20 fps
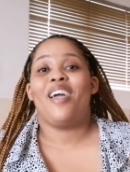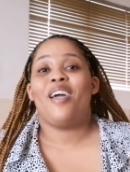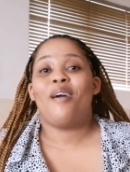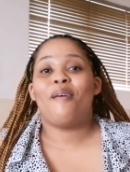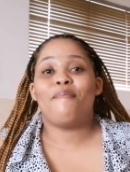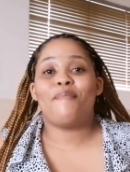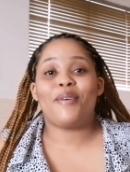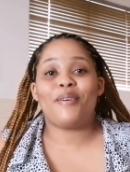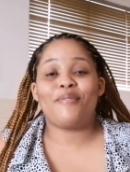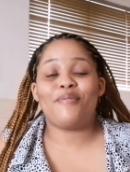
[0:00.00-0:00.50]

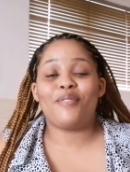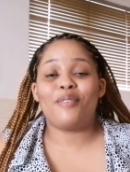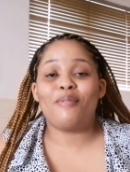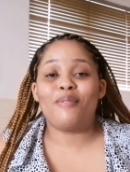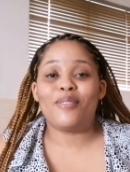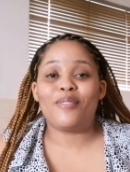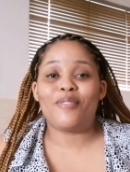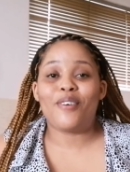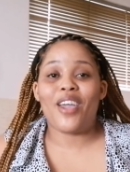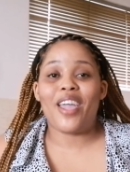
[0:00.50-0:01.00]
perfumes
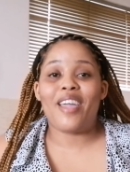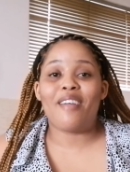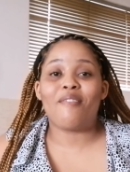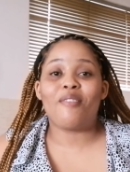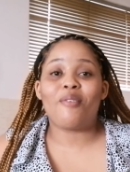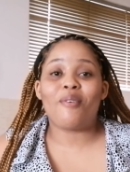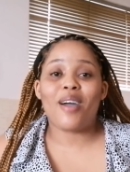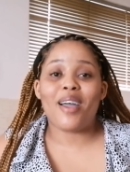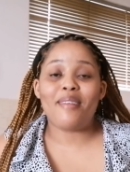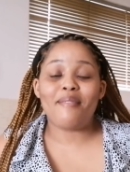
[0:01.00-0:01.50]
for
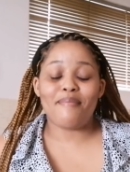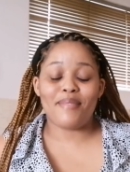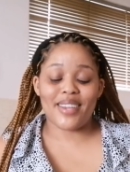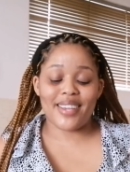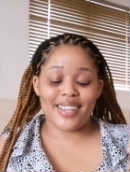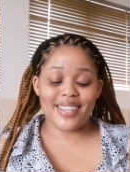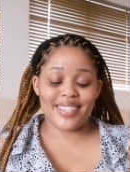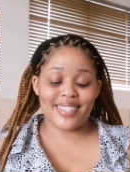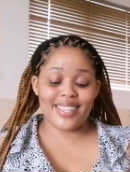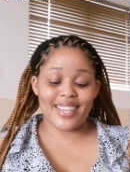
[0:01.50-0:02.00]
everyone,
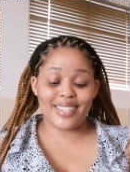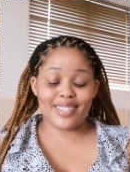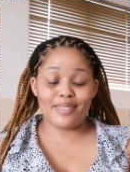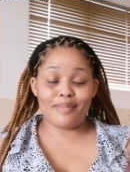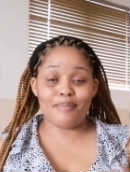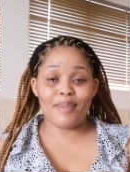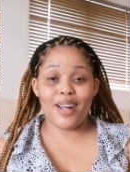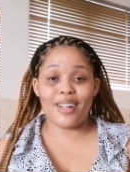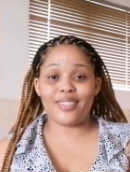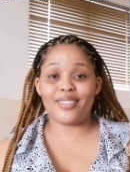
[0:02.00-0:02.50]
because they
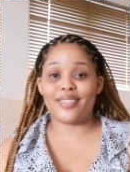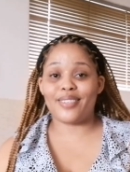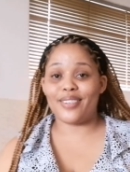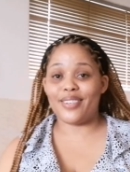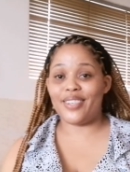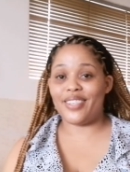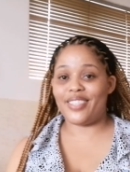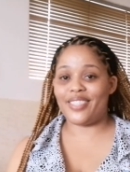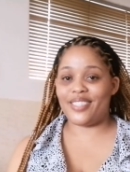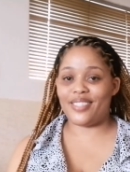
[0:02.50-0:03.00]
smell
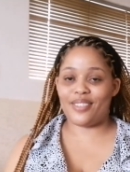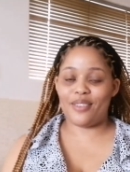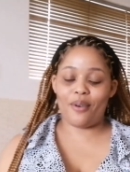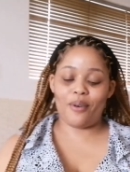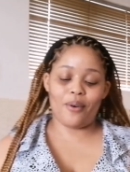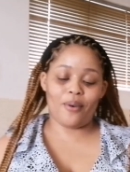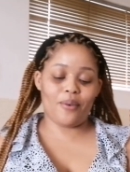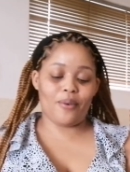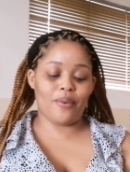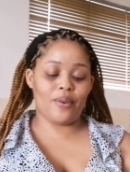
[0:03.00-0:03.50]
good. So
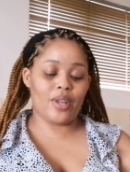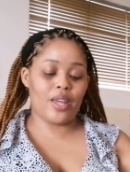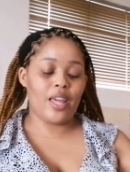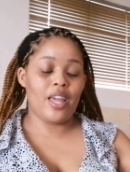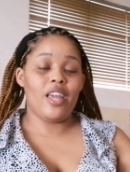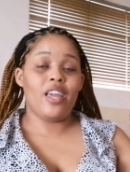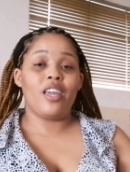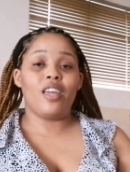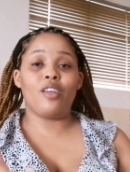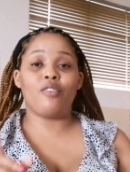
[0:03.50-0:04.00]

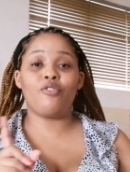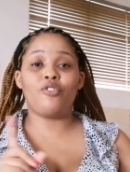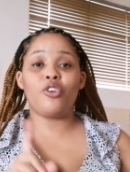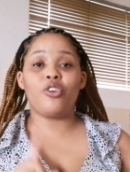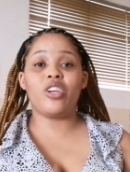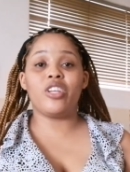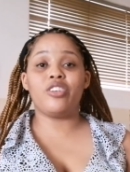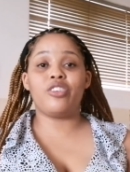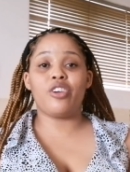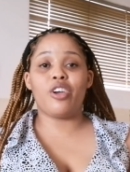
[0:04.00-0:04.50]
if you're
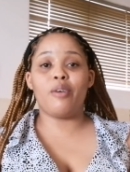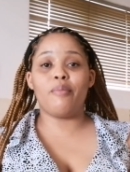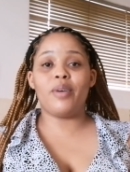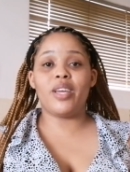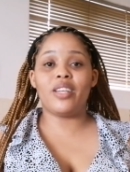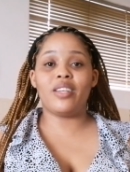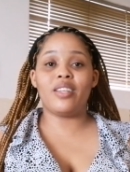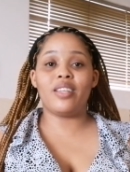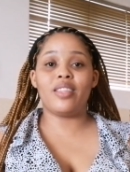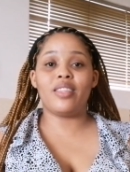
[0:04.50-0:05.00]
in
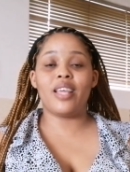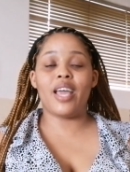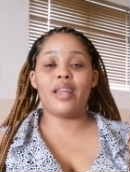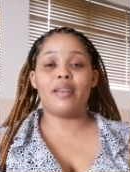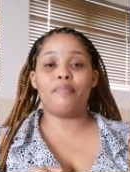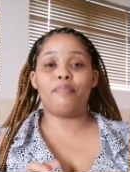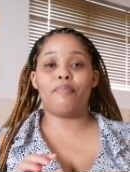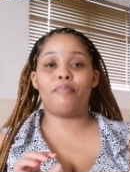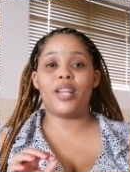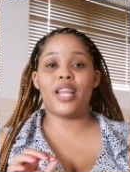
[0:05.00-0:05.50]
Durban,
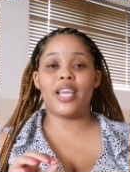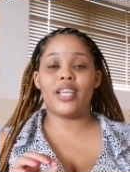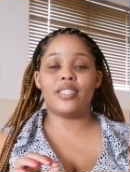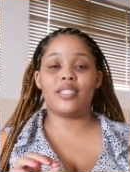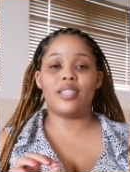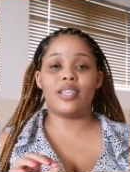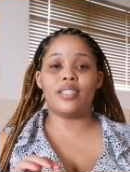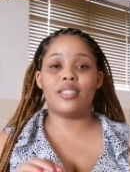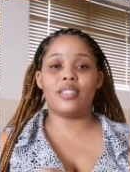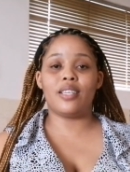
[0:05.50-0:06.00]
that place
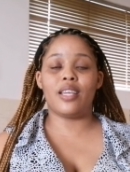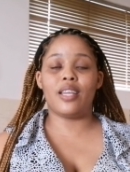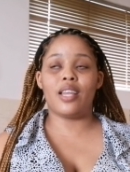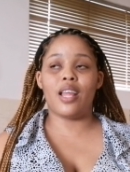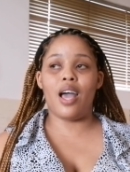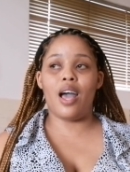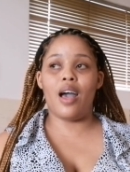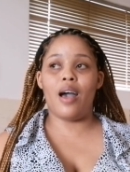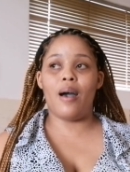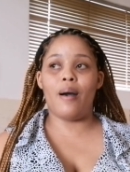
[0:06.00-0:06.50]
is in
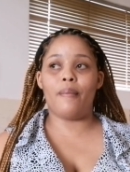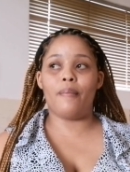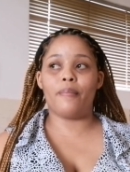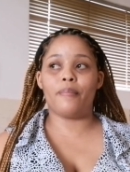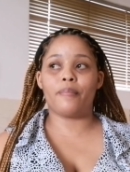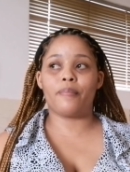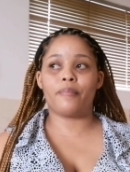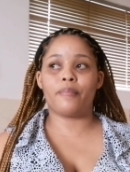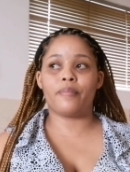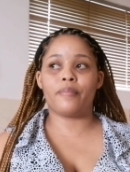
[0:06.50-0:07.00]

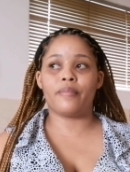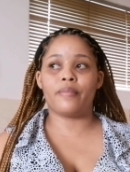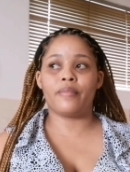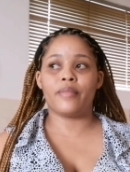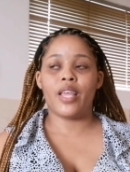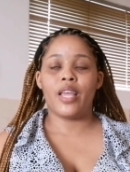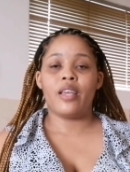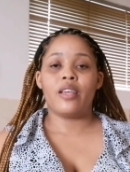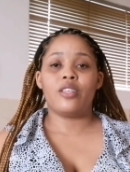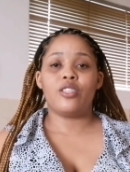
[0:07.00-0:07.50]

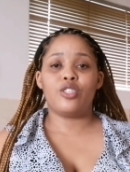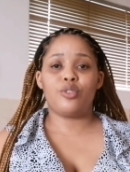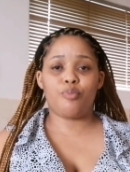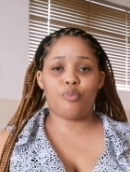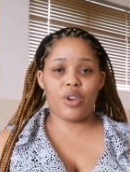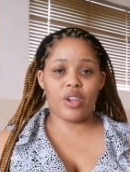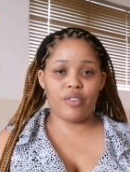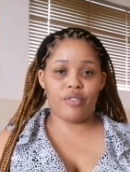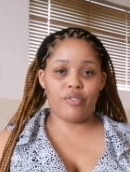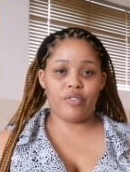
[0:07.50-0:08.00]

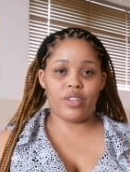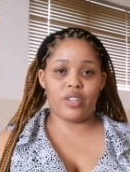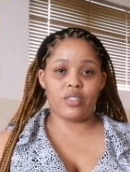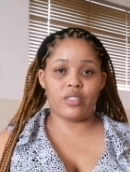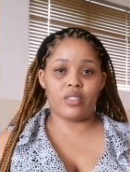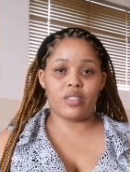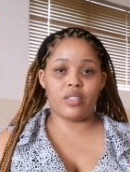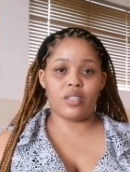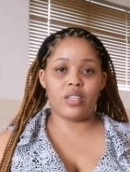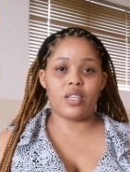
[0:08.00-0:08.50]
Springfield.
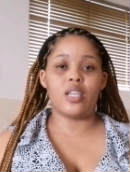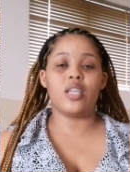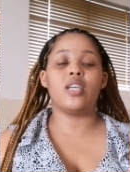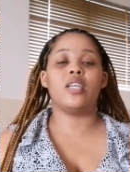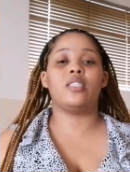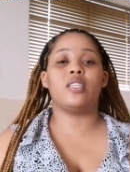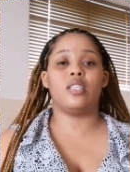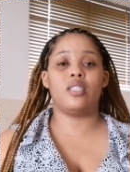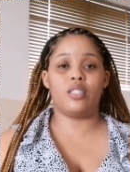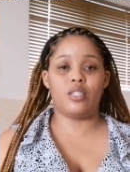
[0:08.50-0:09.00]
It's
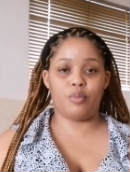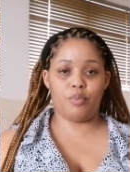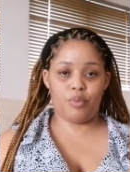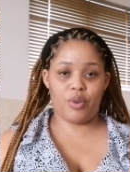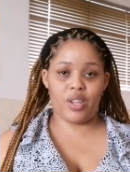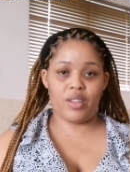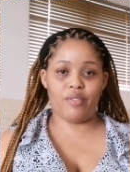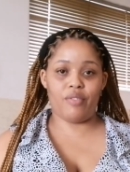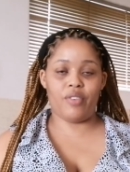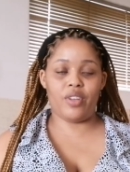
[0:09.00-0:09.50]
in
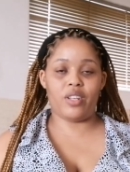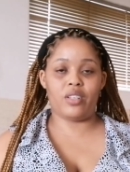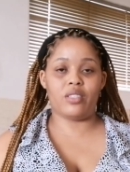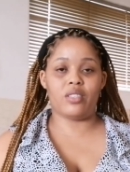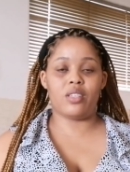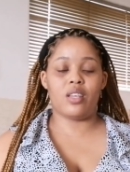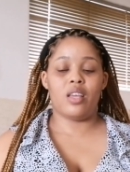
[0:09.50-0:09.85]
Springfield.